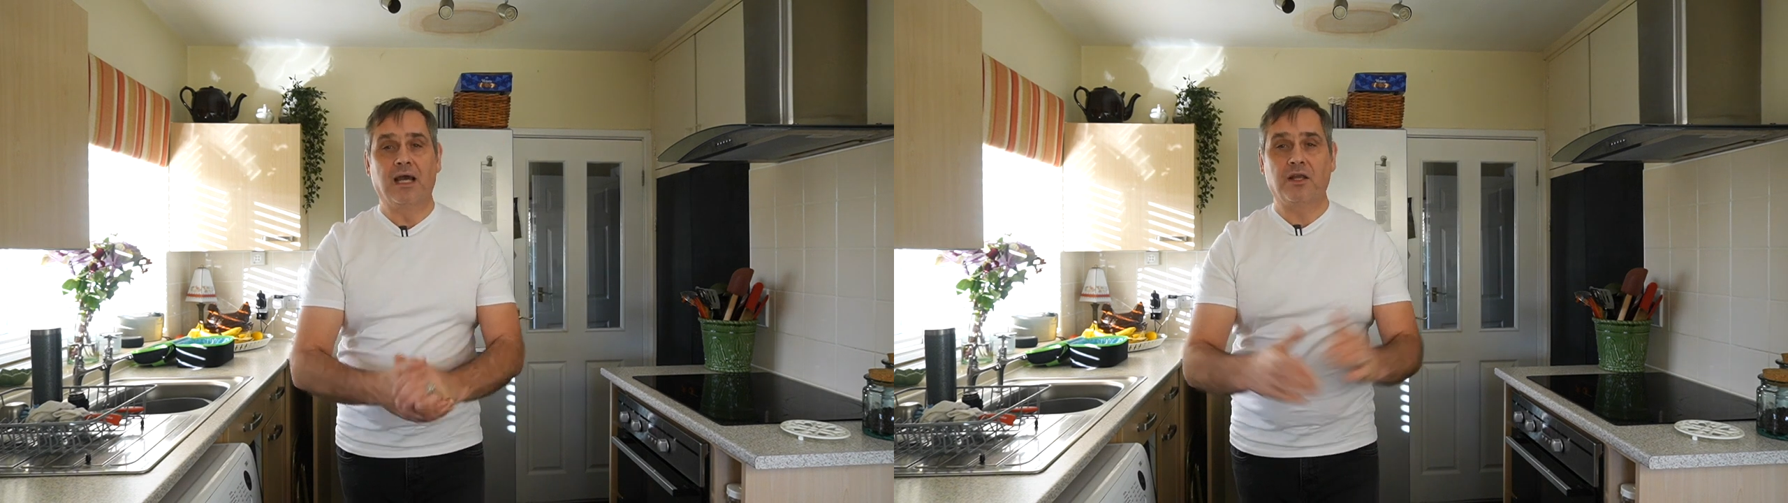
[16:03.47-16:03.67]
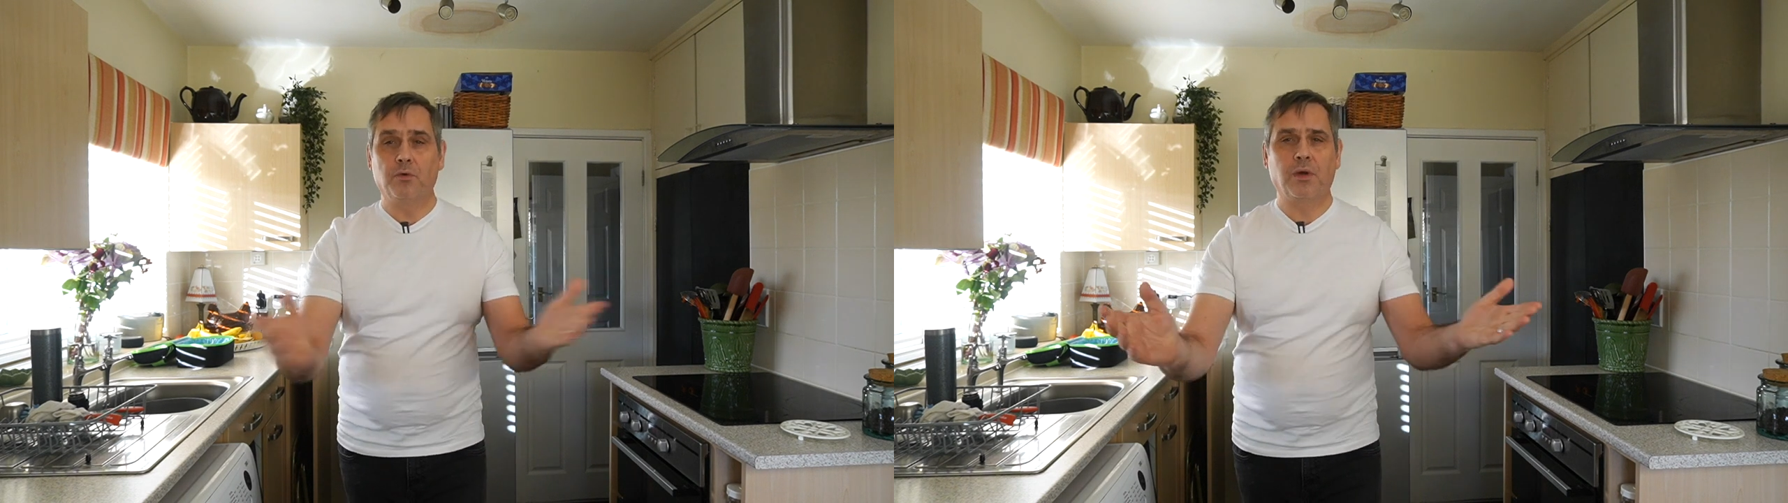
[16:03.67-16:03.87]

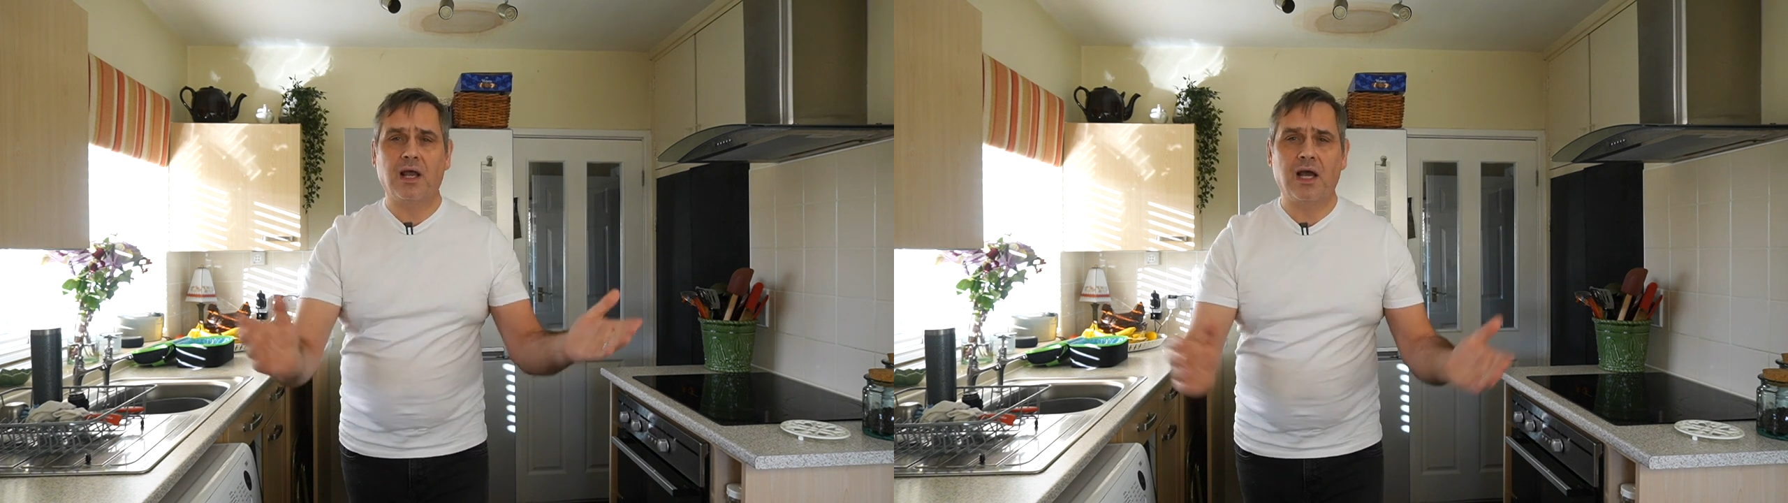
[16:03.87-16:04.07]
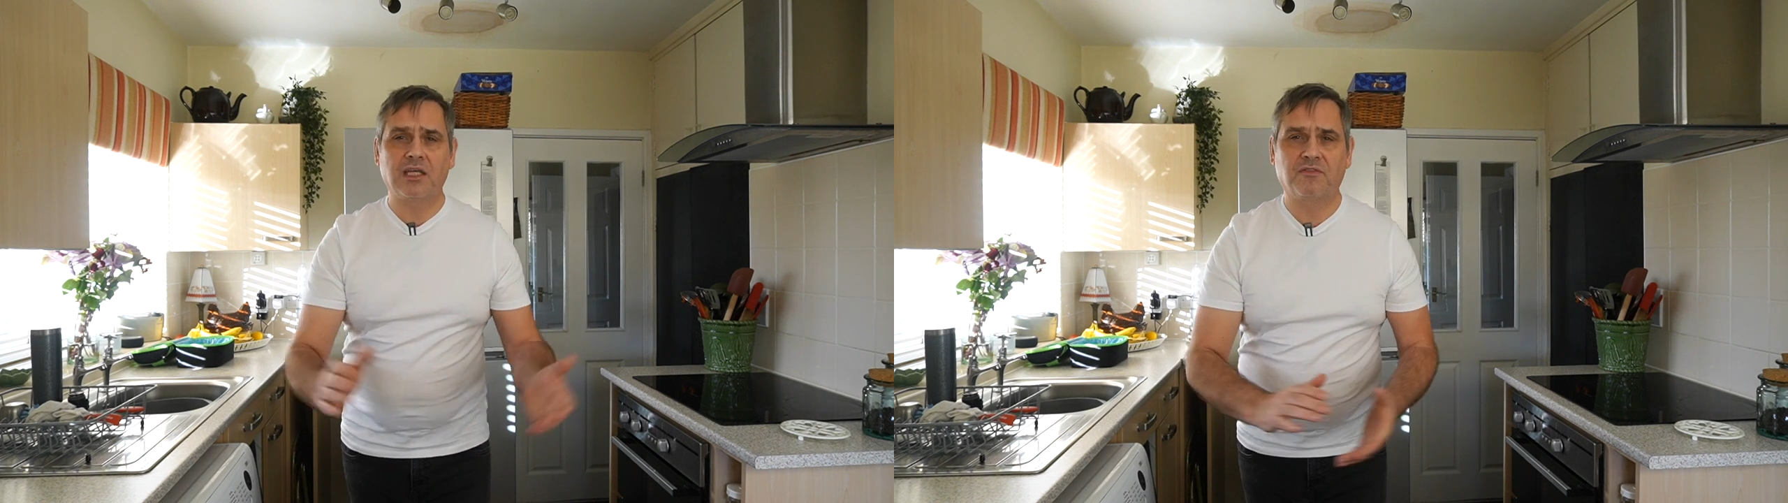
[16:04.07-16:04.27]
I do
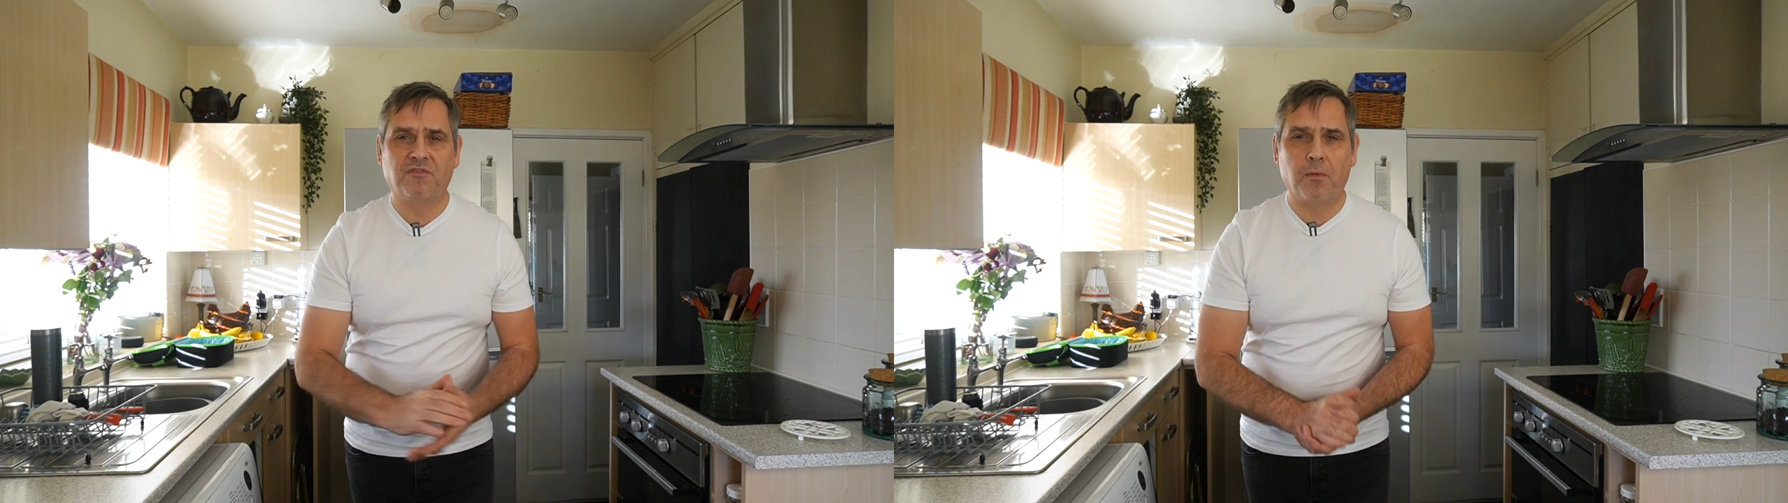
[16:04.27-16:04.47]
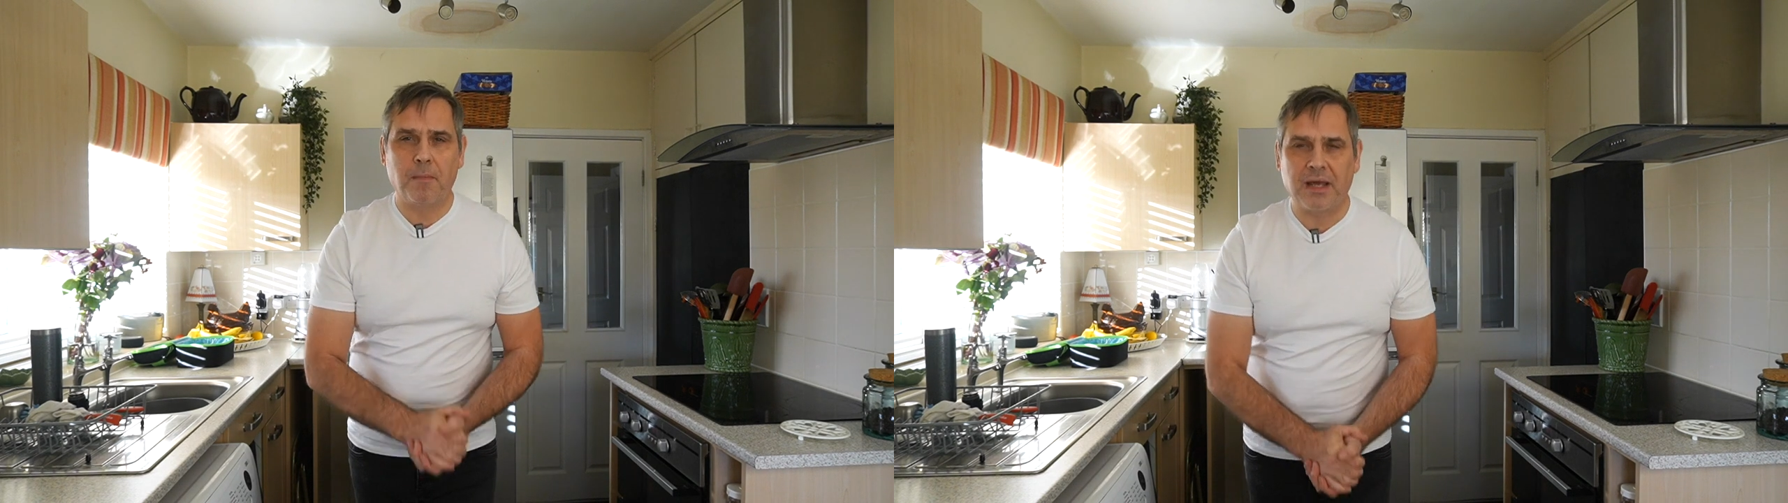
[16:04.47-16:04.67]
realize
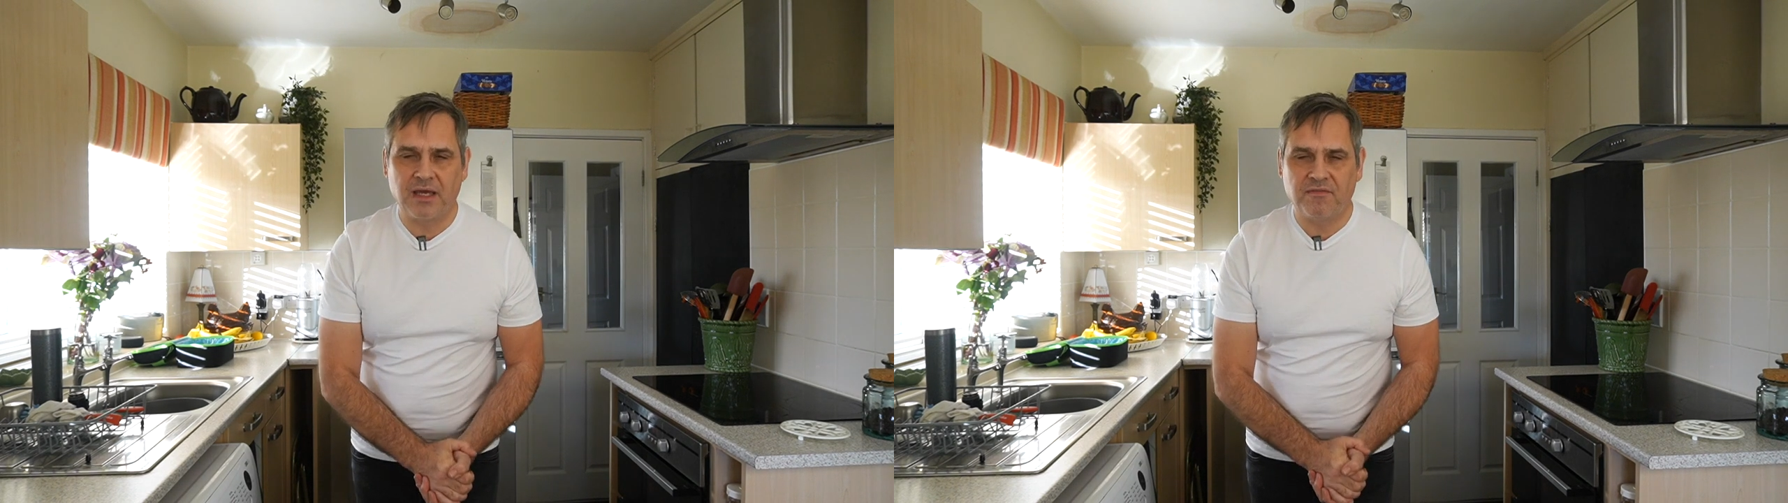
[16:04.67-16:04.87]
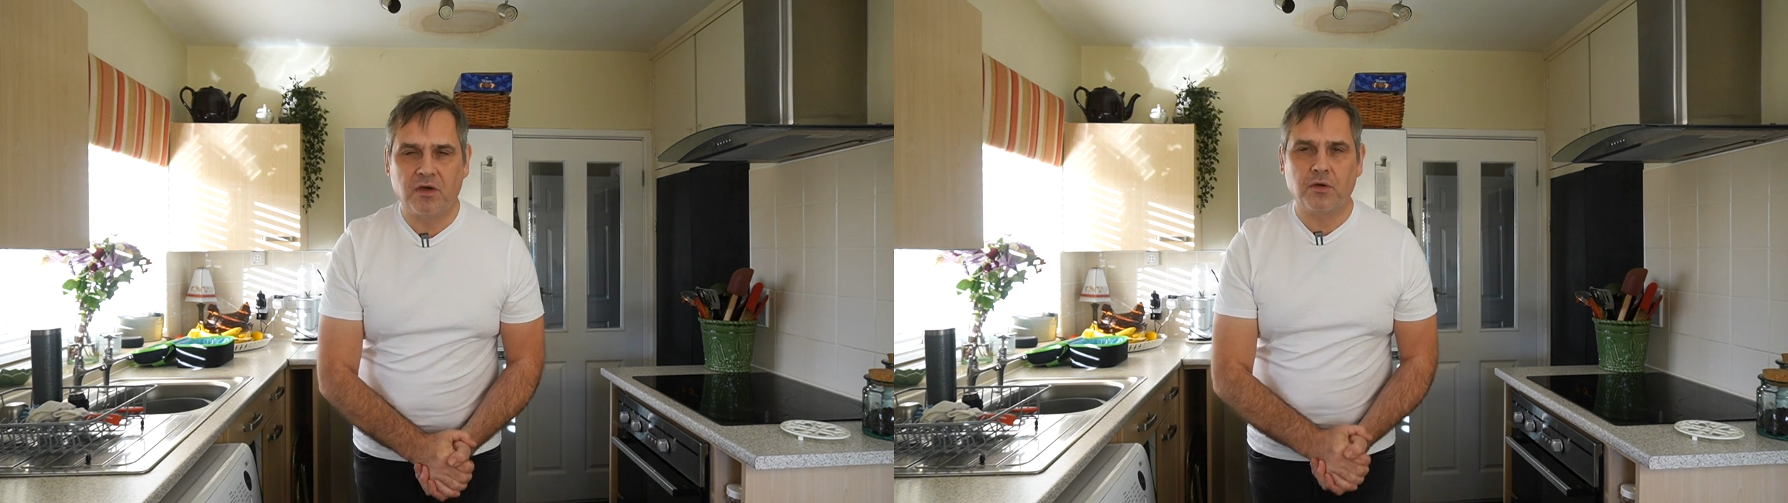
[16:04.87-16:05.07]
for
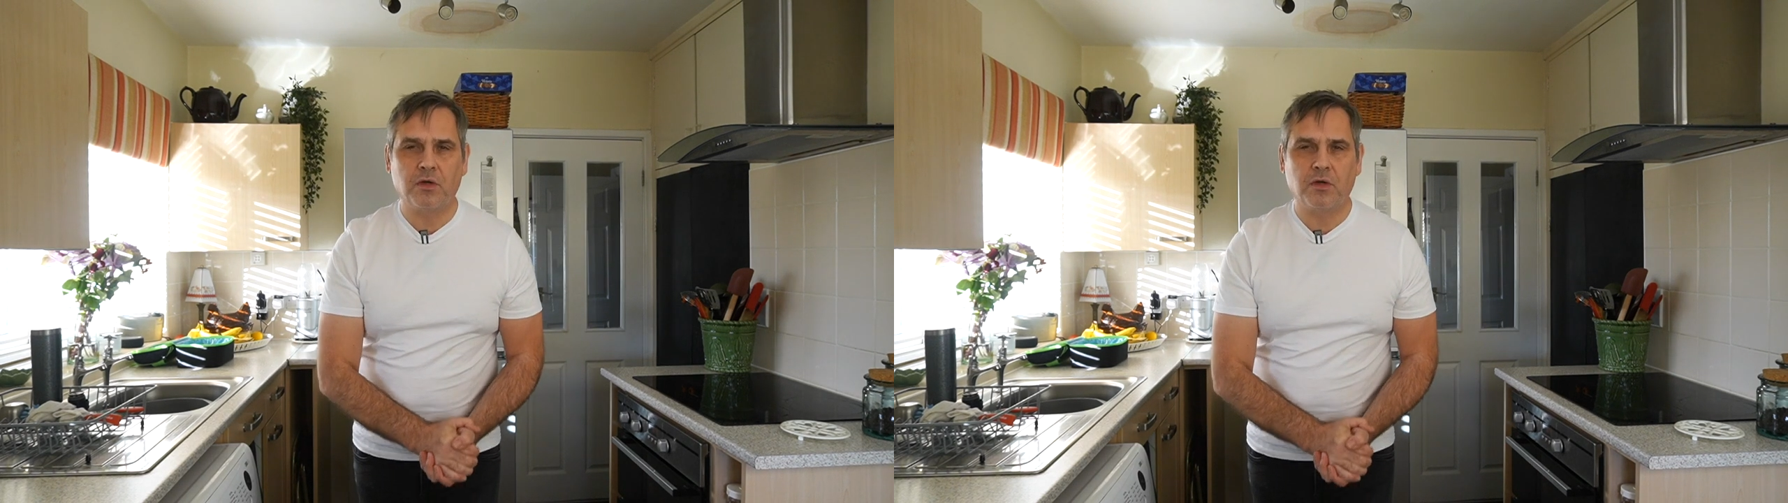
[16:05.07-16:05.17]
many of you,